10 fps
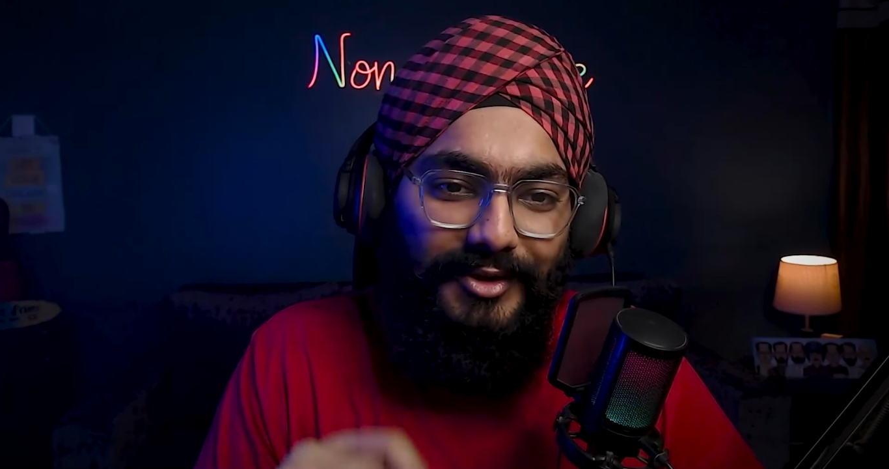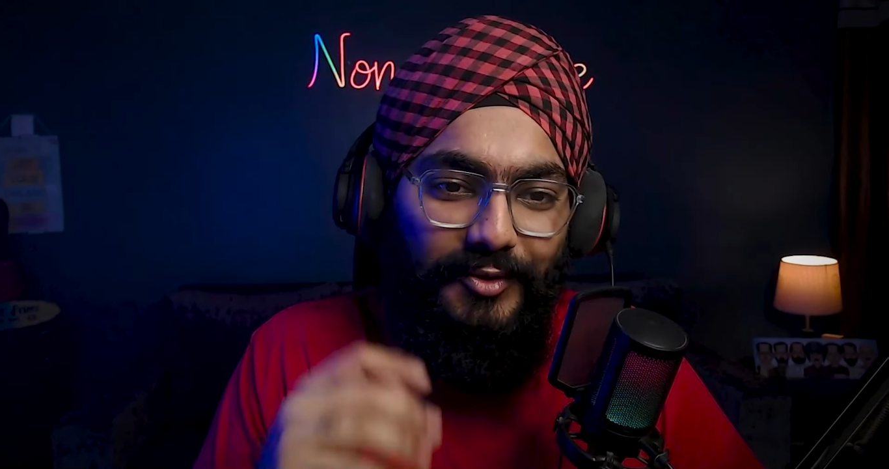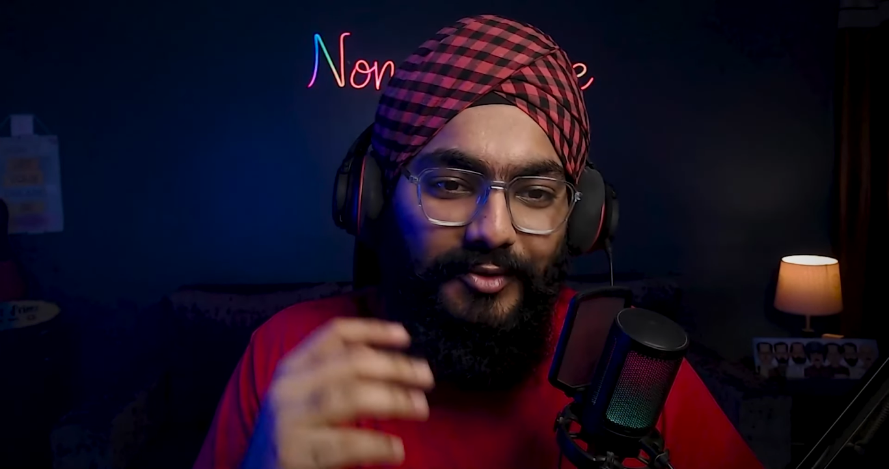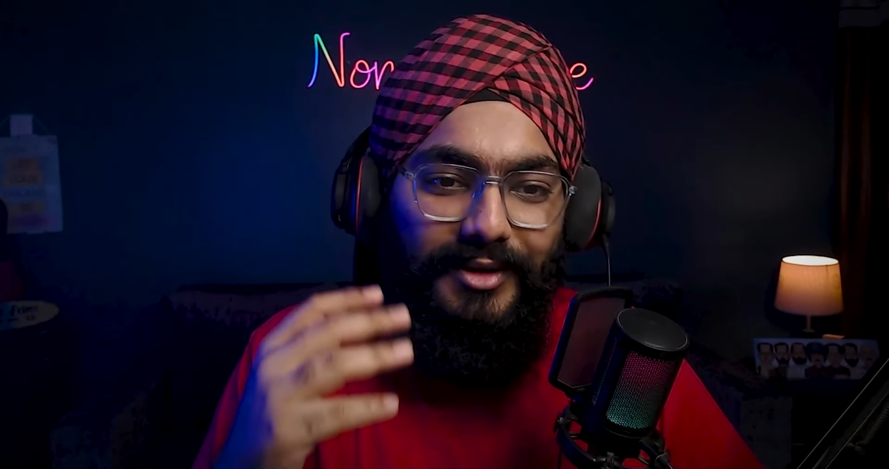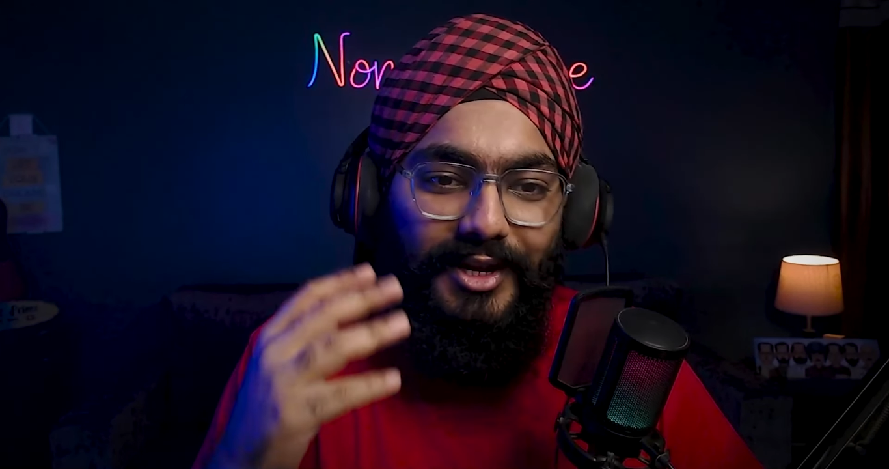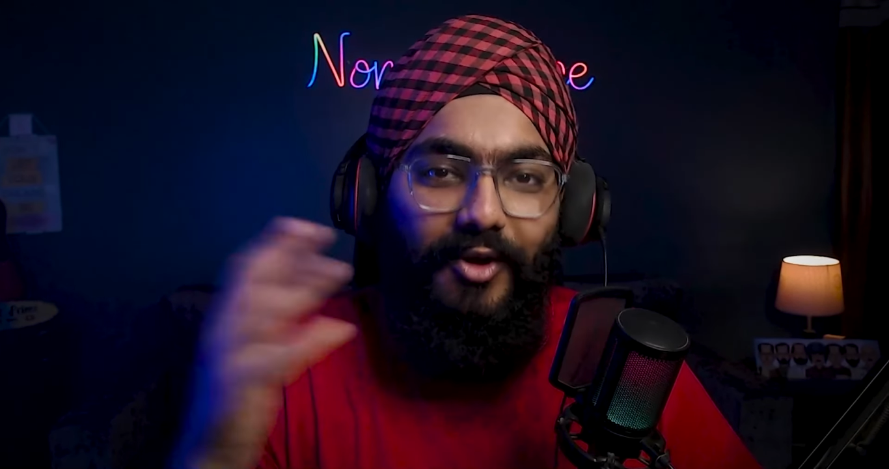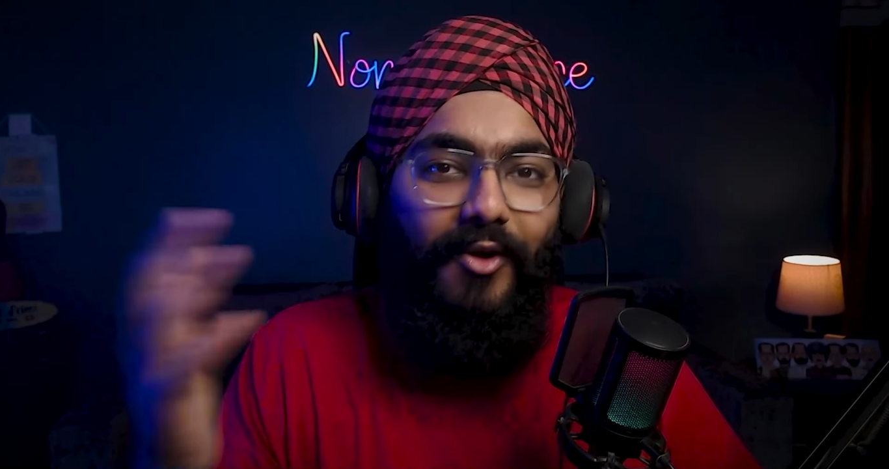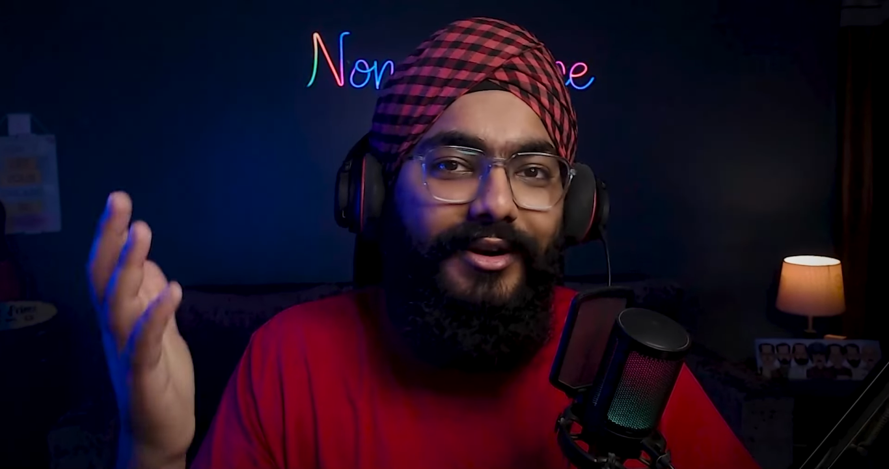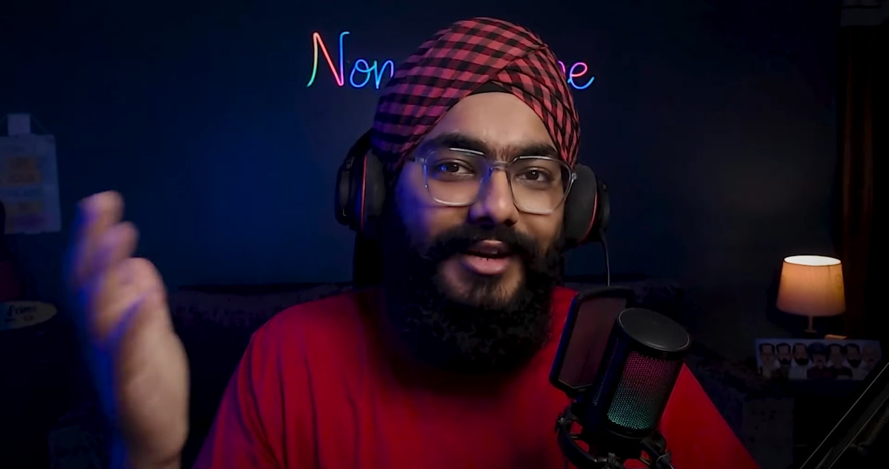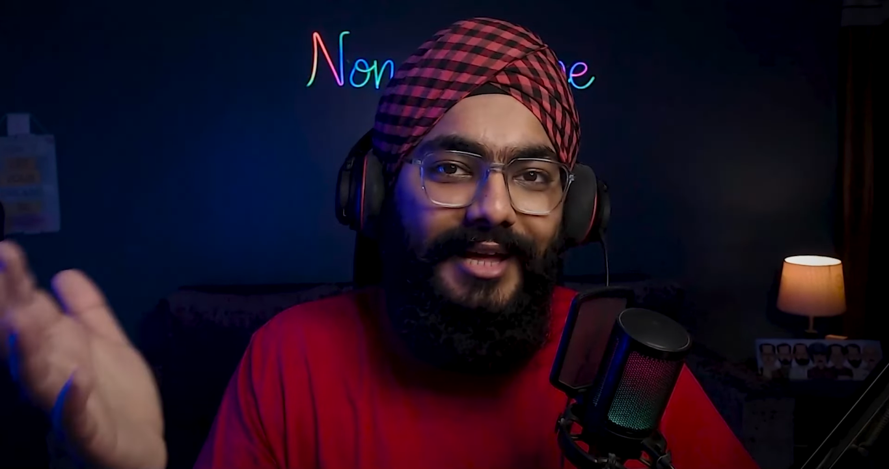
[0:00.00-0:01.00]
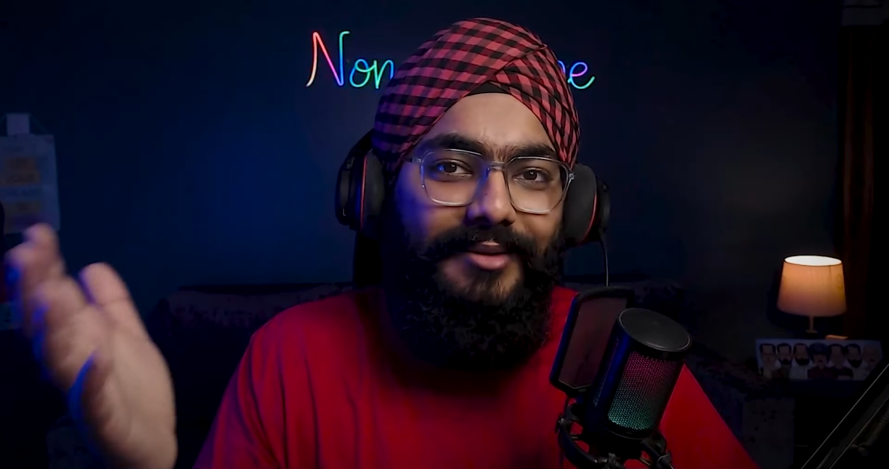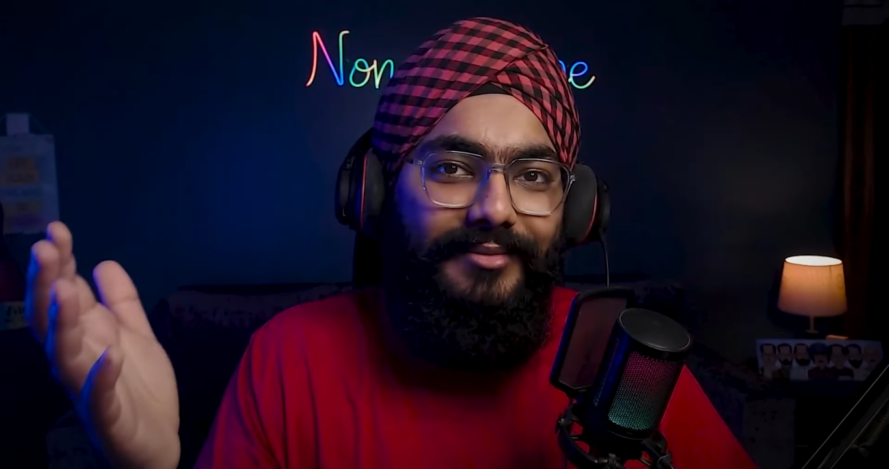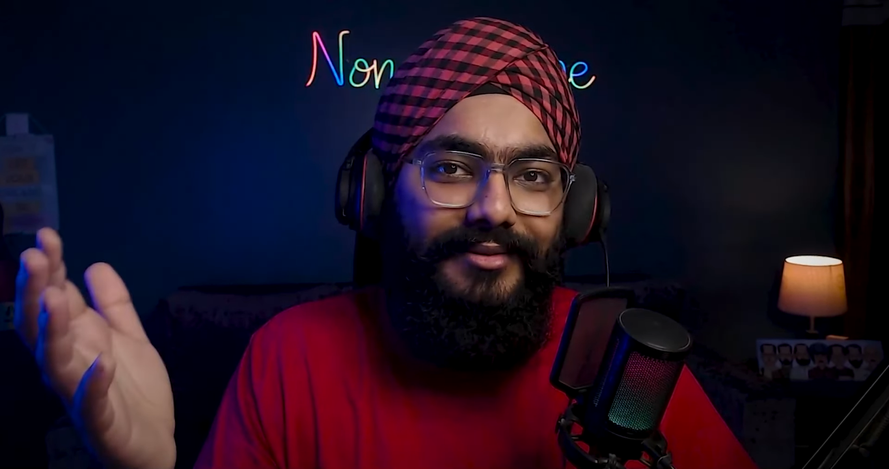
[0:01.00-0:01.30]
it took me a long time.